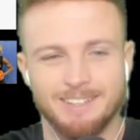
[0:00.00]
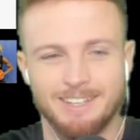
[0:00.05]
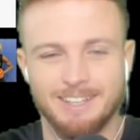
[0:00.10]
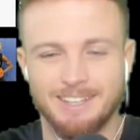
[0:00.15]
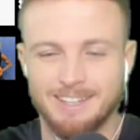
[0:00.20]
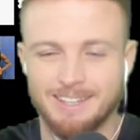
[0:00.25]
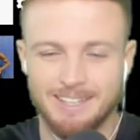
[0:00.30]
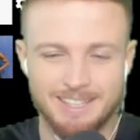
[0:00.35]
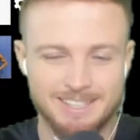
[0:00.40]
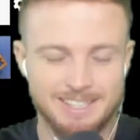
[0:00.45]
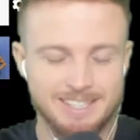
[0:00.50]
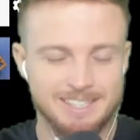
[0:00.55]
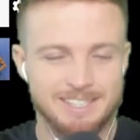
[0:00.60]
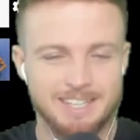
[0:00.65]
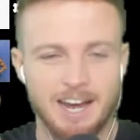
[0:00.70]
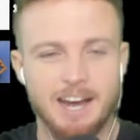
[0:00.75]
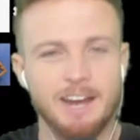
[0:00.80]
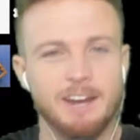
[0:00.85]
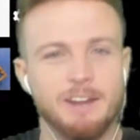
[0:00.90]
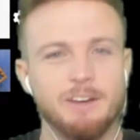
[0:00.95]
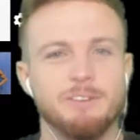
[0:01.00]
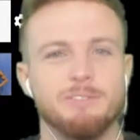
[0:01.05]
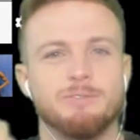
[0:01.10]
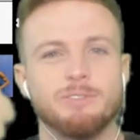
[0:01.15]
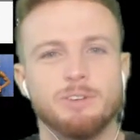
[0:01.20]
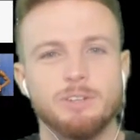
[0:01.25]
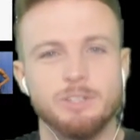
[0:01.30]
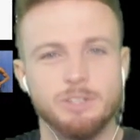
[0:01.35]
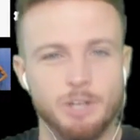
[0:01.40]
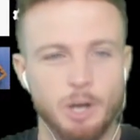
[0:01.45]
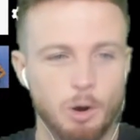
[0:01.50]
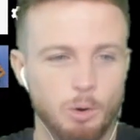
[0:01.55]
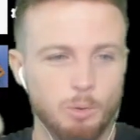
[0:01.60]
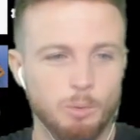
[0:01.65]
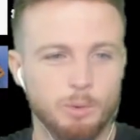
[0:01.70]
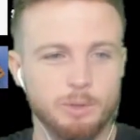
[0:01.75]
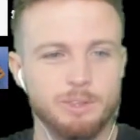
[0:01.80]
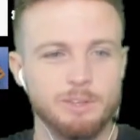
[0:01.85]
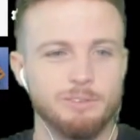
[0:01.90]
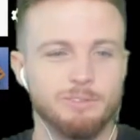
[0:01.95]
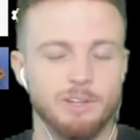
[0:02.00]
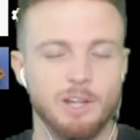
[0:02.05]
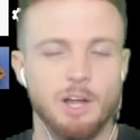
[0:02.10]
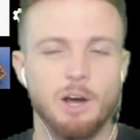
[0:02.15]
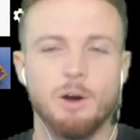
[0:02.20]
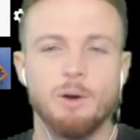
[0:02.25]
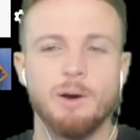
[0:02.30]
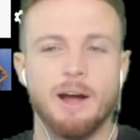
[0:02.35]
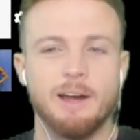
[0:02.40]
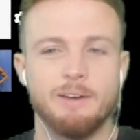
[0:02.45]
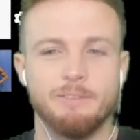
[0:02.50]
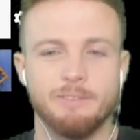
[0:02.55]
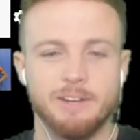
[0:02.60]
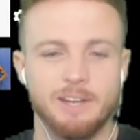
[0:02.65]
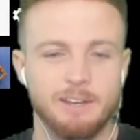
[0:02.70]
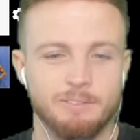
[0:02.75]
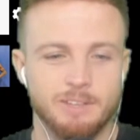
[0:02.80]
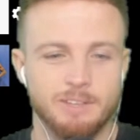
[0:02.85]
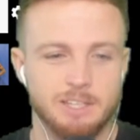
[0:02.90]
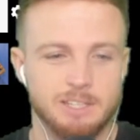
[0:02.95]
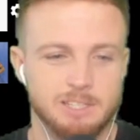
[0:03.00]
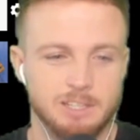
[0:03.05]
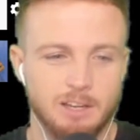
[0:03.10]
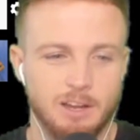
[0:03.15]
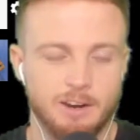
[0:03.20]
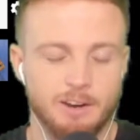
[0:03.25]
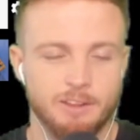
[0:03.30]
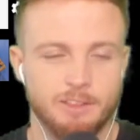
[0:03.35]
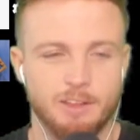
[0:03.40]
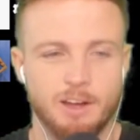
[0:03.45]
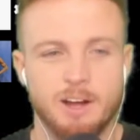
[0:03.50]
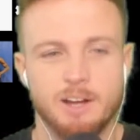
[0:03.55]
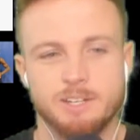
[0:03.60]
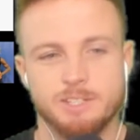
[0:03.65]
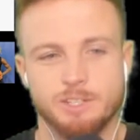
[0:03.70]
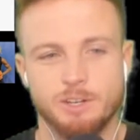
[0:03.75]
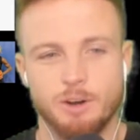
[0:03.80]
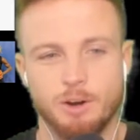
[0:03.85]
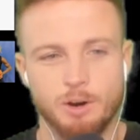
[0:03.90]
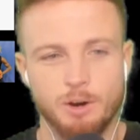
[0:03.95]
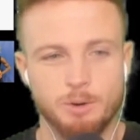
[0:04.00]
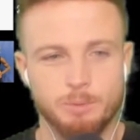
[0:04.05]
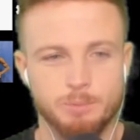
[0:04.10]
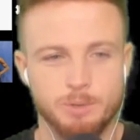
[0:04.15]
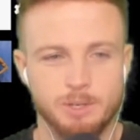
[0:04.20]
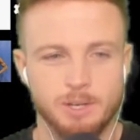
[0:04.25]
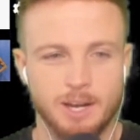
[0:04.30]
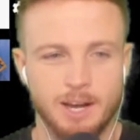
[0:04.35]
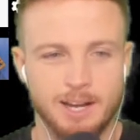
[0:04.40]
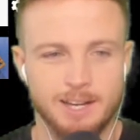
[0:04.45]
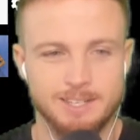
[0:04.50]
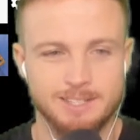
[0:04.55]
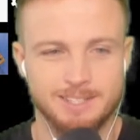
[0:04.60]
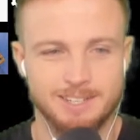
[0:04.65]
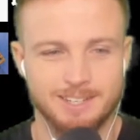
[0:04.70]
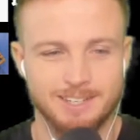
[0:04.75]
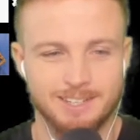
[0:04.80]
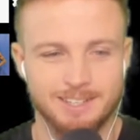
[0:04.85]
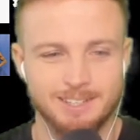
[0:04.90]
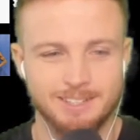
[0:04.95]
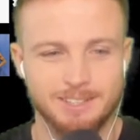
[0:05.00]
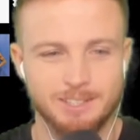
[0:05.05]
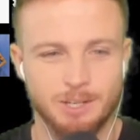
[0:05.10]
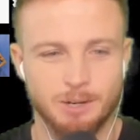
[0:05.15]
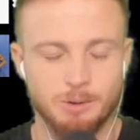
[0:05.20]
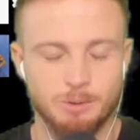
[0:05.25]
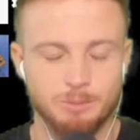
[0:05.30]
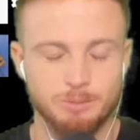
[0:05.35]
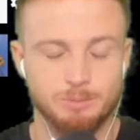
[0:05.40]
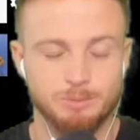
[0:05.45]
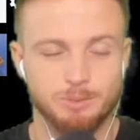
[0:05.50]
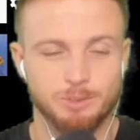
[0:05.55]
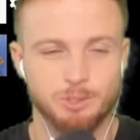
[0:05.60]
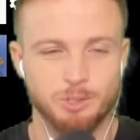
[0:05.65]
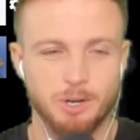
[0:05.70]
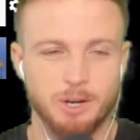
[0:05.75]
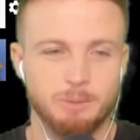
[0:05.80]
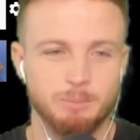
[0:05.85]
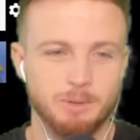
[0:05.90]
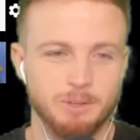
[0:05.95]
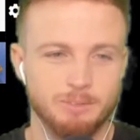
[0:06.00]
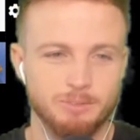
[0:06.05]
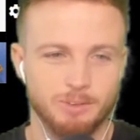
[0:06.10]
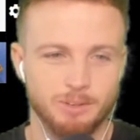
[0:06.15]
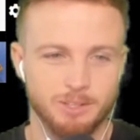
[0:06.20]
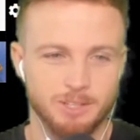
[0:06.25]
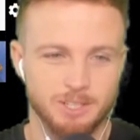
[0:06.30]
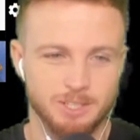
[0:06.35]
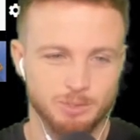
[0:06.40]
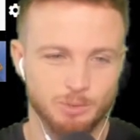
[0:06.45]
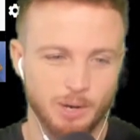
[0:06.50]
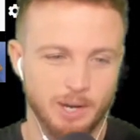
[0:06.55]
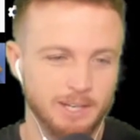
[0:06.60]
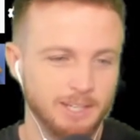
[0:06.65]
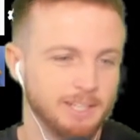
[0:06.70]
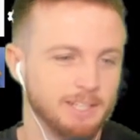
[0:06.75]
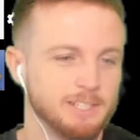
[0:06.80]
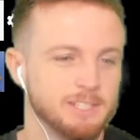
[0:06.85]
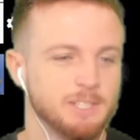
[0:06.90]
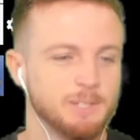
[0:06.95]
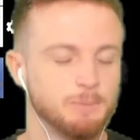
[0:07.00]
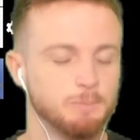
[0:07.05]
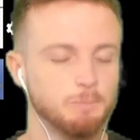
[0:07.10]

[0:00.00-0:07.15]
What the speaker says: this is kind of going with the flow. I haven't given this a lot of thought, so I hope you guys don't shred me for these rankings.